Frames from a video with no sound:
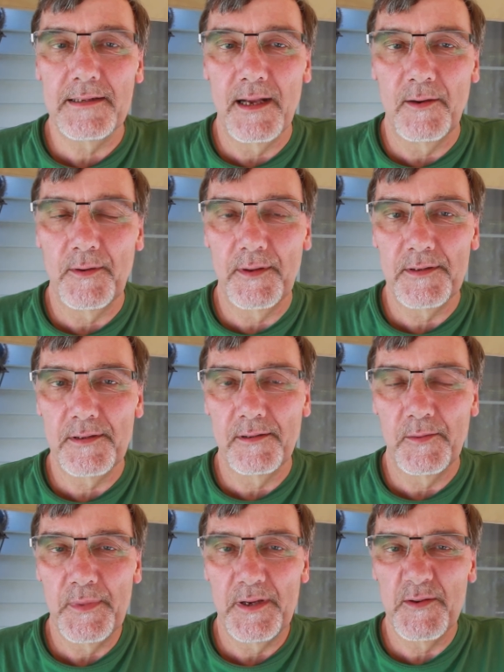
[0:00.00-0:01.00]
night with this
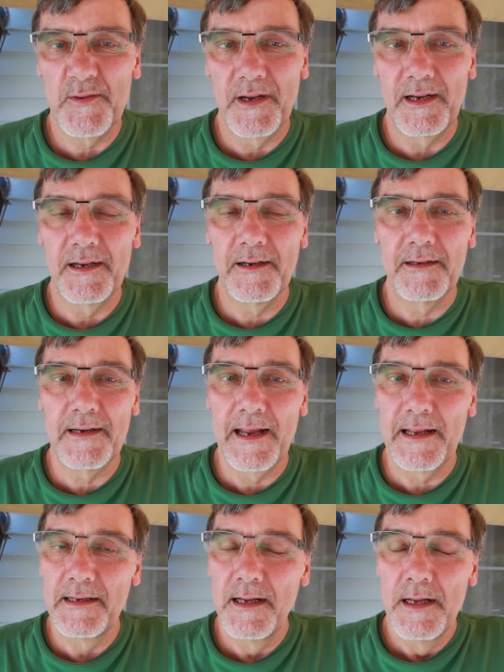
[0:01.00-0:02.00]
little beast right here,
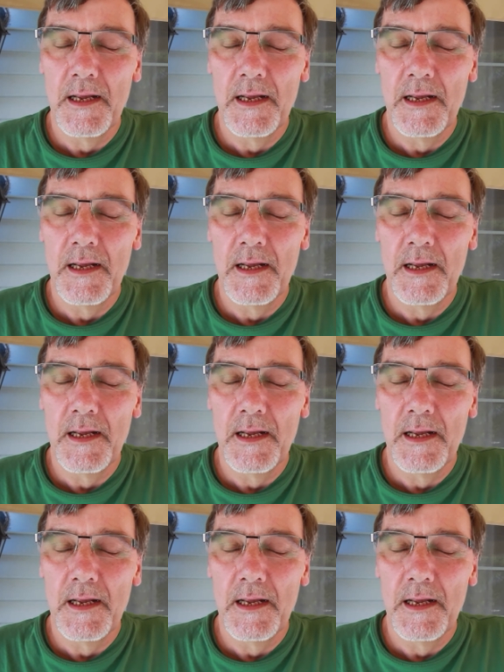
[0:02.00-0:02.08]
and